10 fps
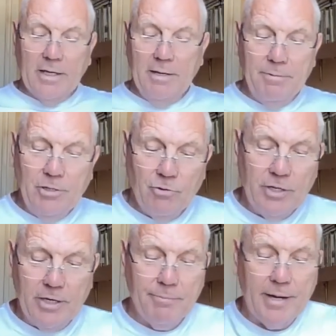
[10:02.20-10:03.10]
keeping your
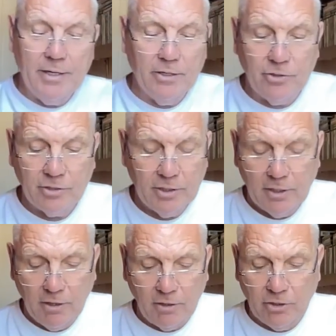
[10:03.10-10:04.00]
independence.
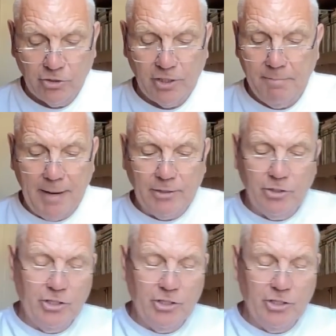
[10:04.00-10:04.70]
I can see major